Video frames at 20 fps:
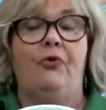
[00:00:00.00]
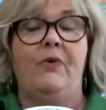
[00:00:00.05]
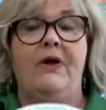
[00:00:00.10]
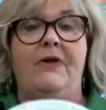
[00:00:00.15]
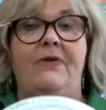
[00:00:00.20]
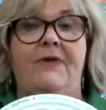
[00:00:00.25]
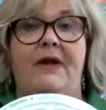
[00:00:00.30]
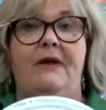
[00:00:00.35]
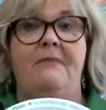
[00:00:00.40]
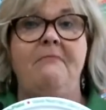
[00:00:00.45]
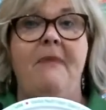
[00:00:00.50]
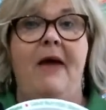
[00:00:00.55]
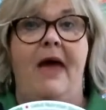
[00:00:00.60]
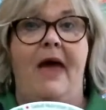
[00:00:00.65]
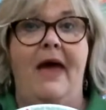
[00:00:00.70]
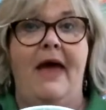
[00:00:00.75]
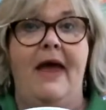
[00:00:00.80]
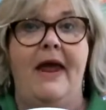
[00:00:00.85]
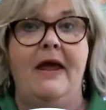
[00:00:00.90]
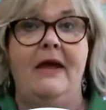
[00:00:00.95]
with in
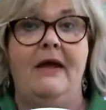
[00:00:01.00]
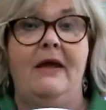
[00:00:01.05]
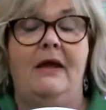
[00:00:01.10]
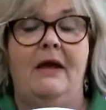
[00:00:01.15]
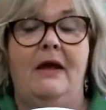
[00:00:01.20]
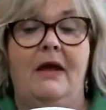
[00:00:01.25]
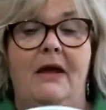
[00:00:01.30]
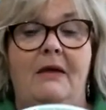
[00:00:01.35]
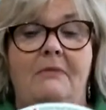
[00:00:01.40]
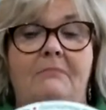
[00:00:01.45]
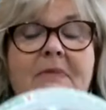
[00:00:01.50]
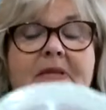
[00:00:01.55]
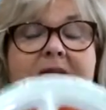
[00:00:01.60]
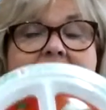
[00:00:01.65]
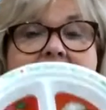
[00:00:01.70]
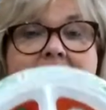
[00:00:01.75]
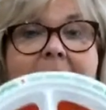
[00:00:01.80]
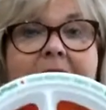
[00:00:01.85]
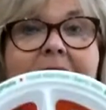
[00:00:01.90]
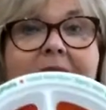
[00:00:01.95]
May, Miss
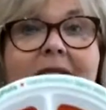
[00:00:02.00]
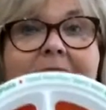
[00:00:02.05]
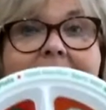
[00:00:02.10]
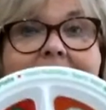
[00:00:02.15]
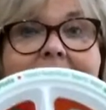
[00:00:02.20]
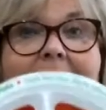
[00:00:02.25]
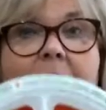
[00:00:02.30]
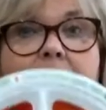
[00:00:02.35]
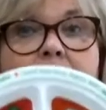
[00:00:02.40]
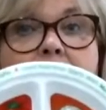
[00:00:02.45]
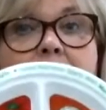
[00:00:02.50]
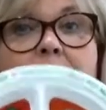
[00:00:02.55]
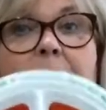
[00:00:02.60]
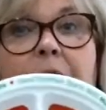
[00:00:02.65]
Candace and I will